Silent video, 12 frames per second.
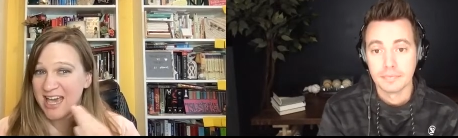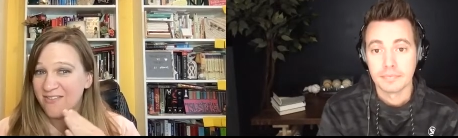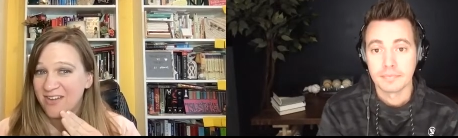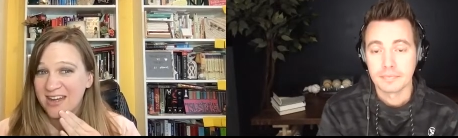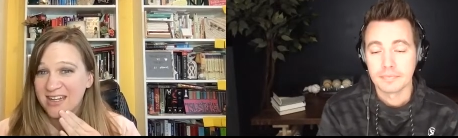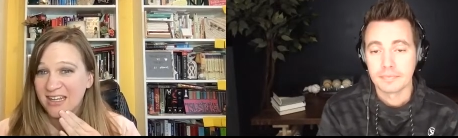Speaker 1: have
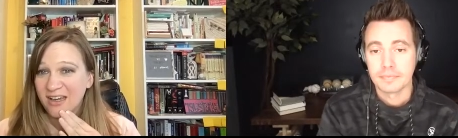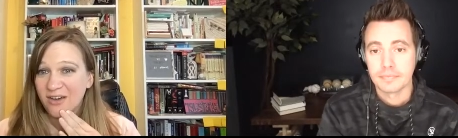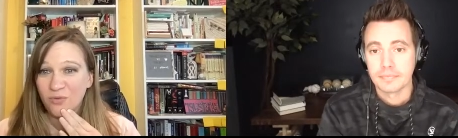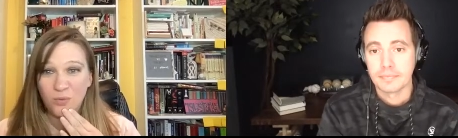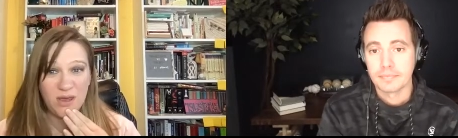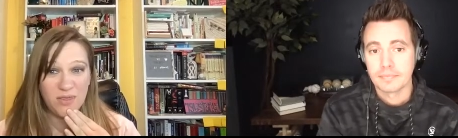an idea
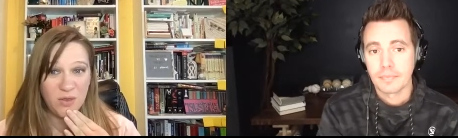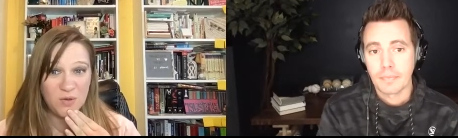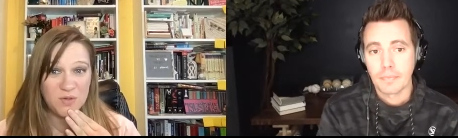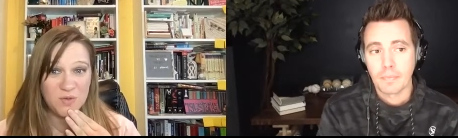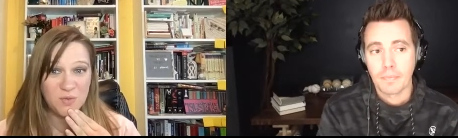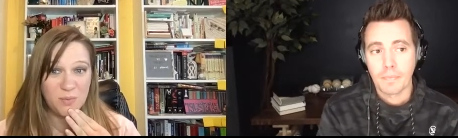of when
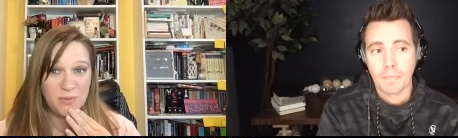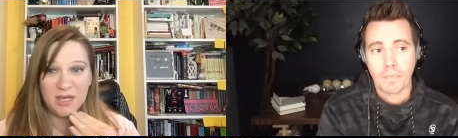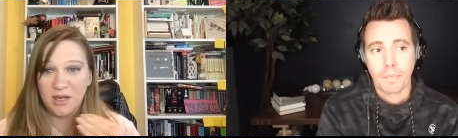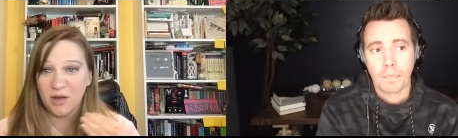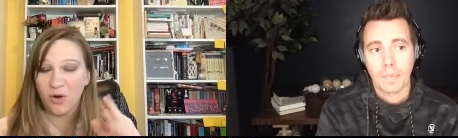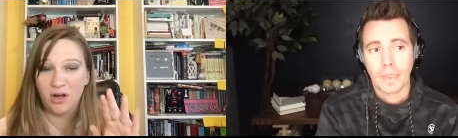those will
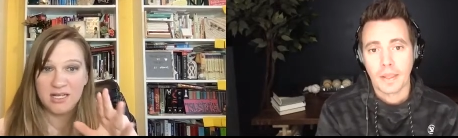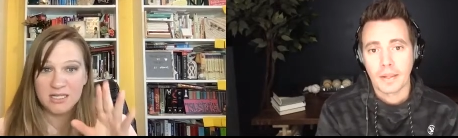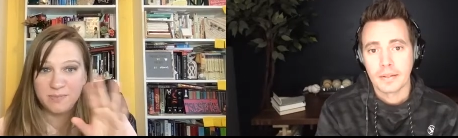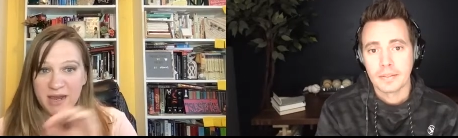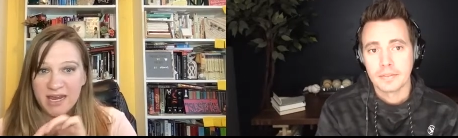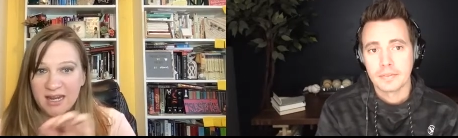be or at
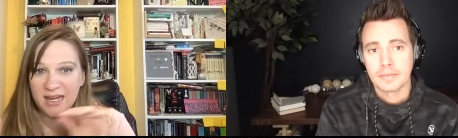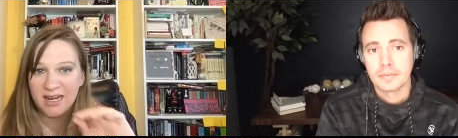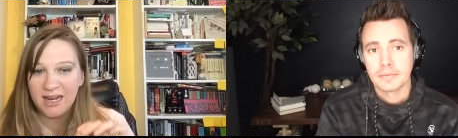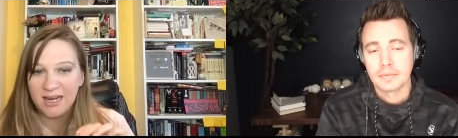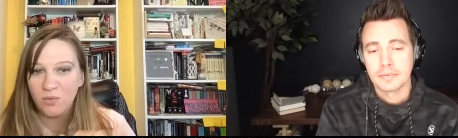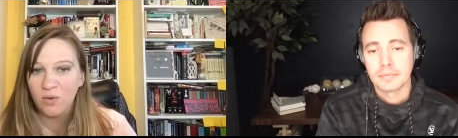least
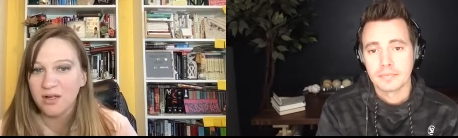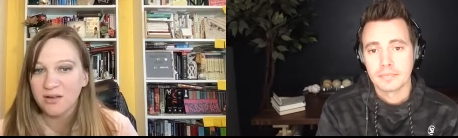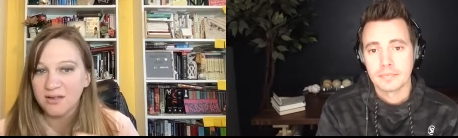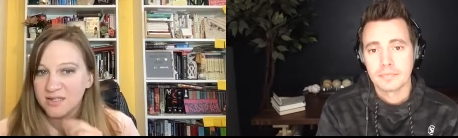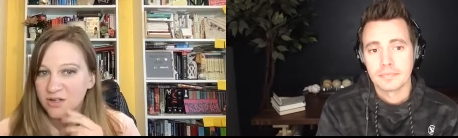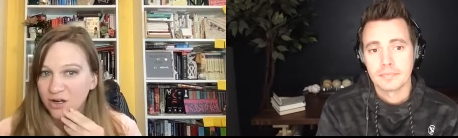betaing will
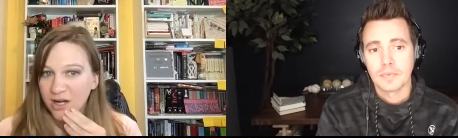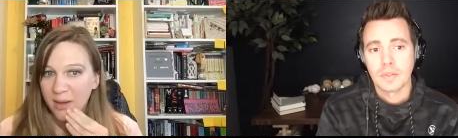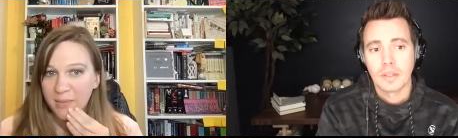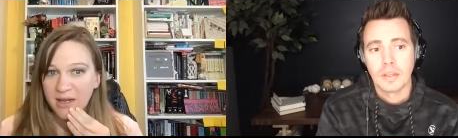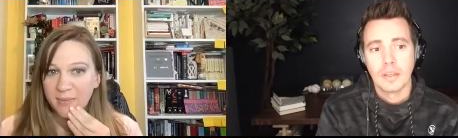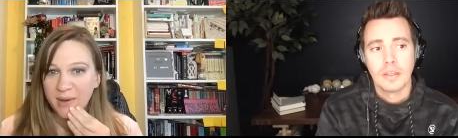start
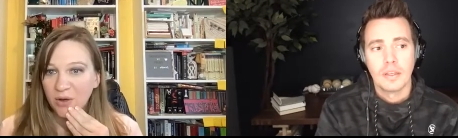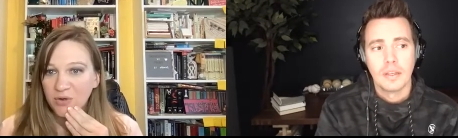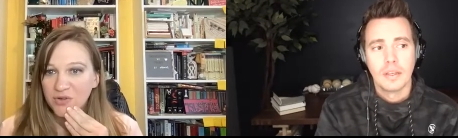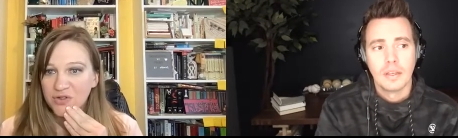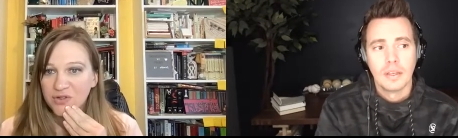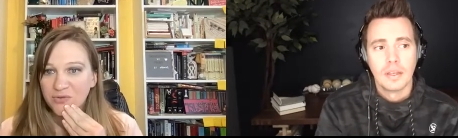coming
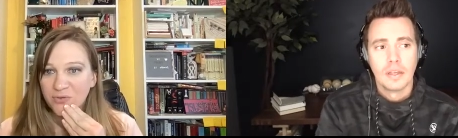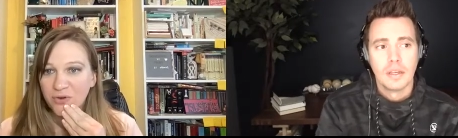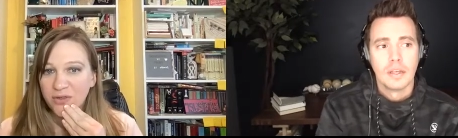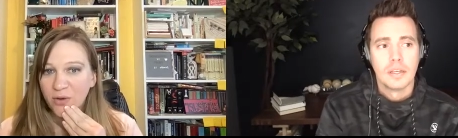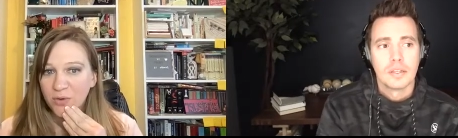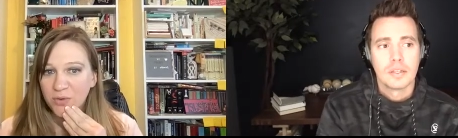about for
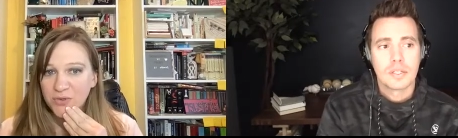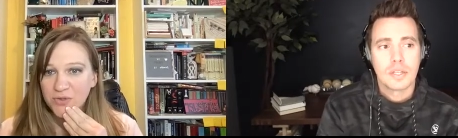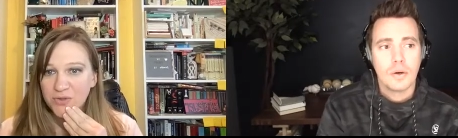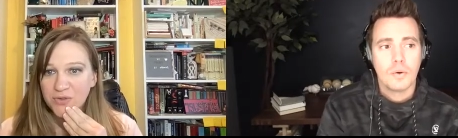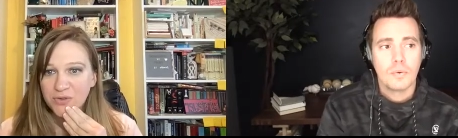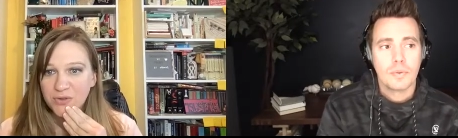those
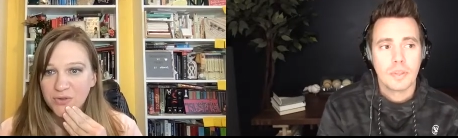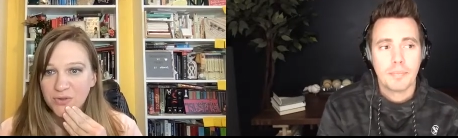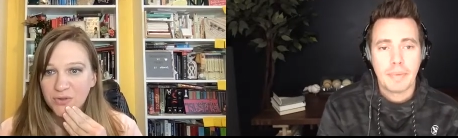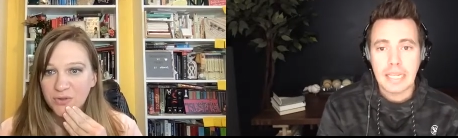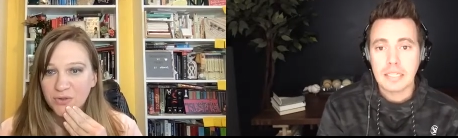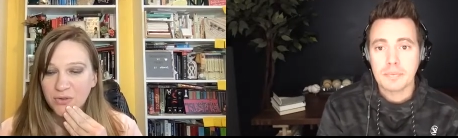so the
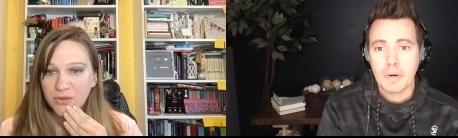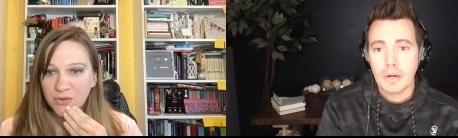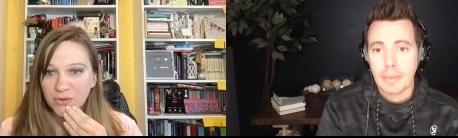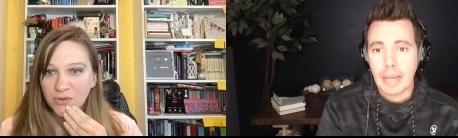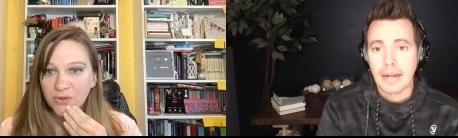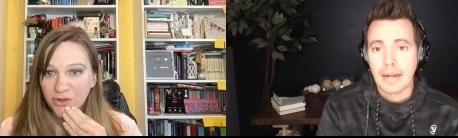best
Speaker 2: part
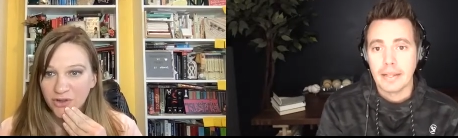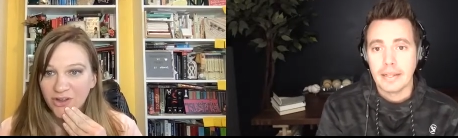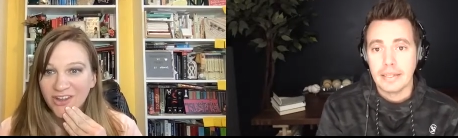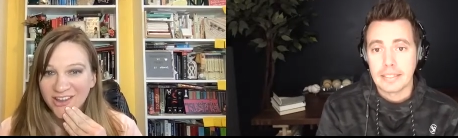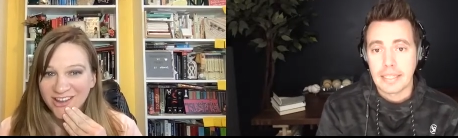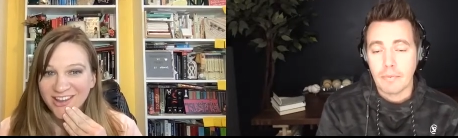about it is
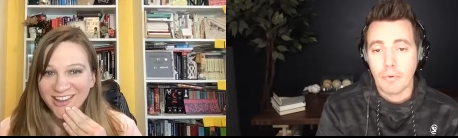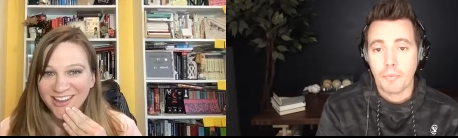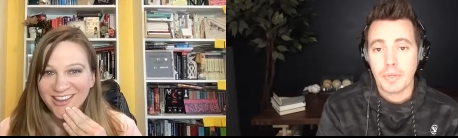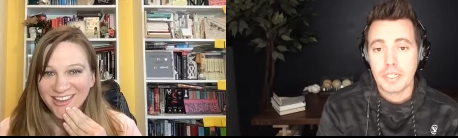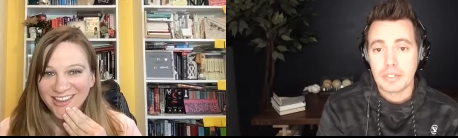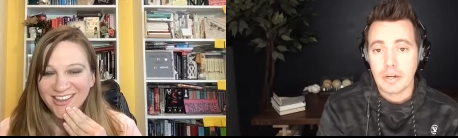that when we
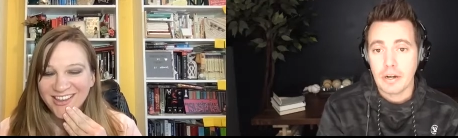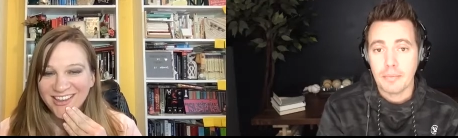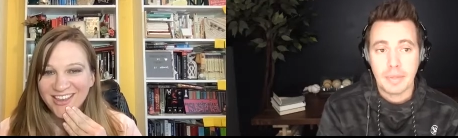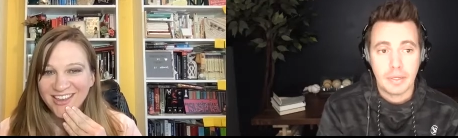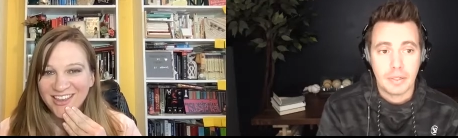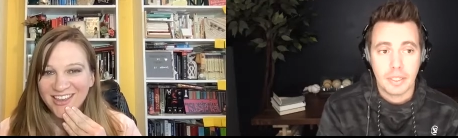started
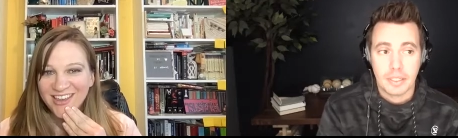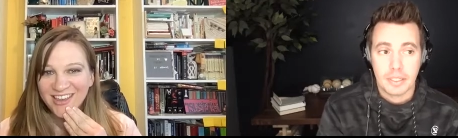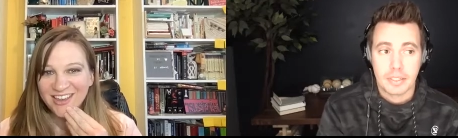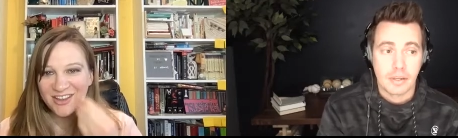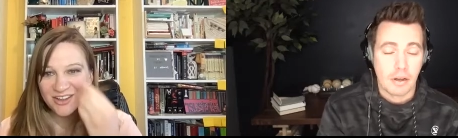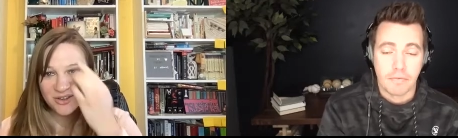building this
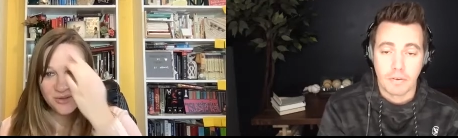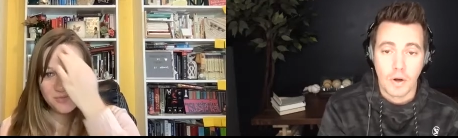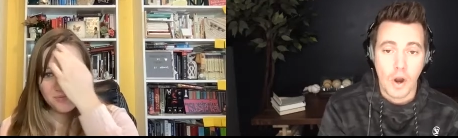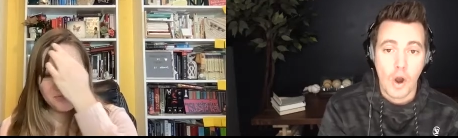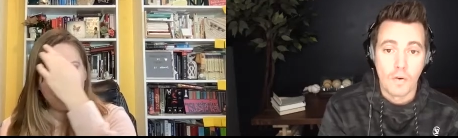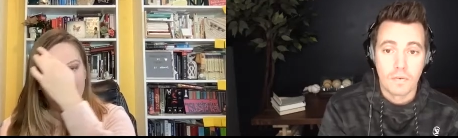software
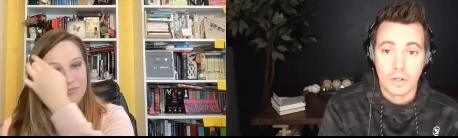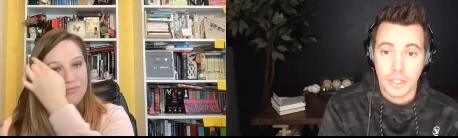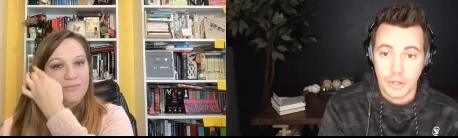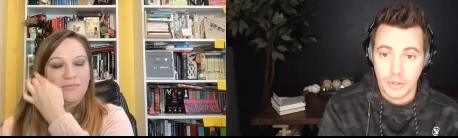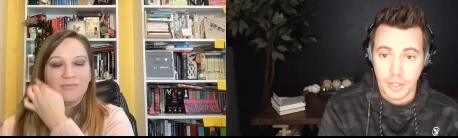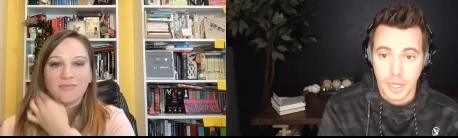over a year
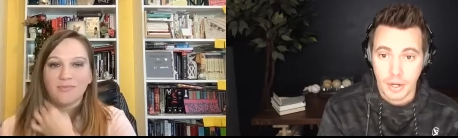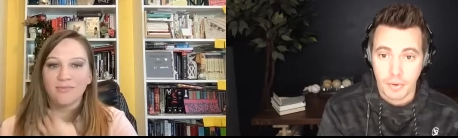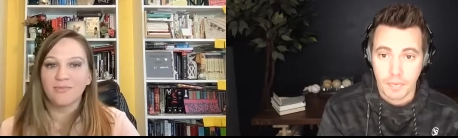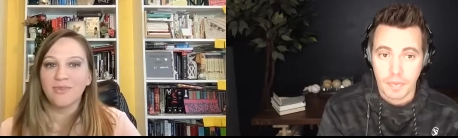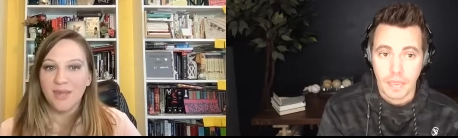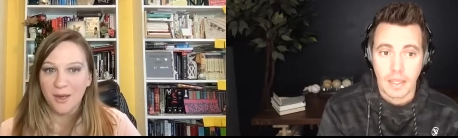ago
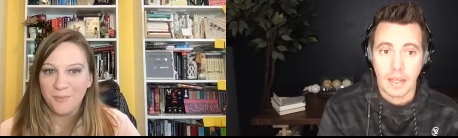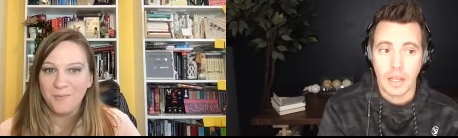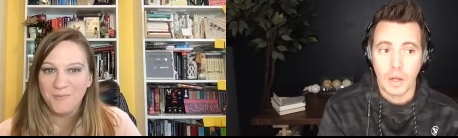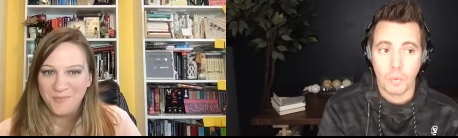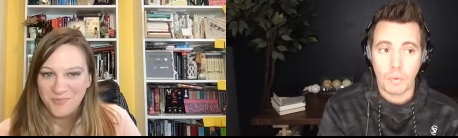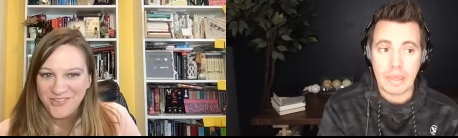uh, yep. uh,
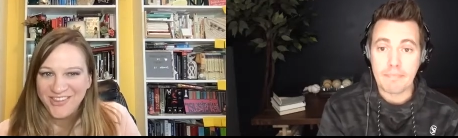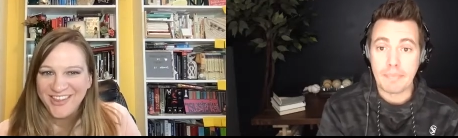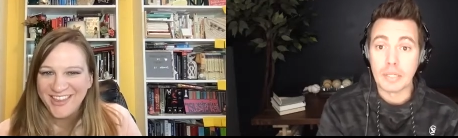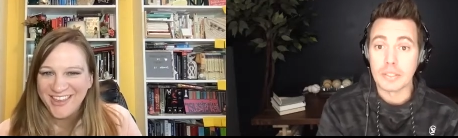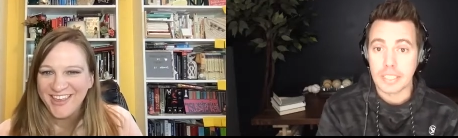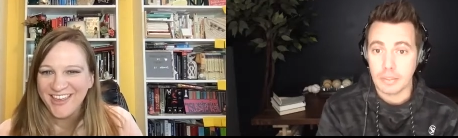we
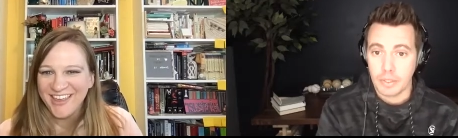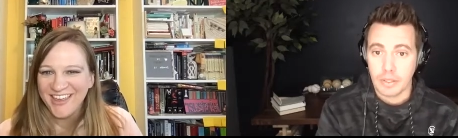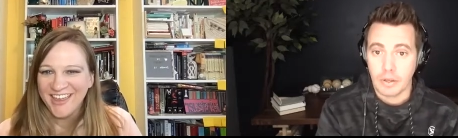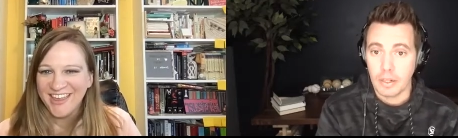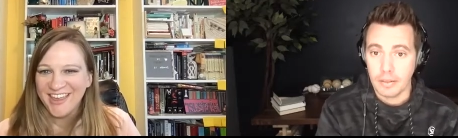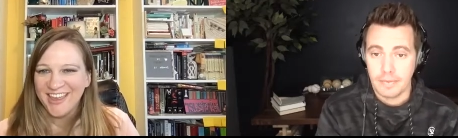built it with
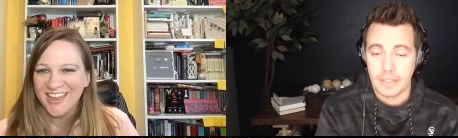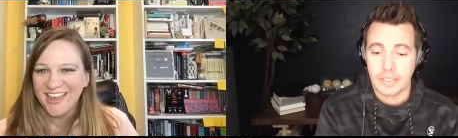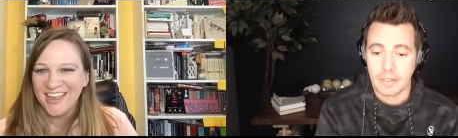all of this in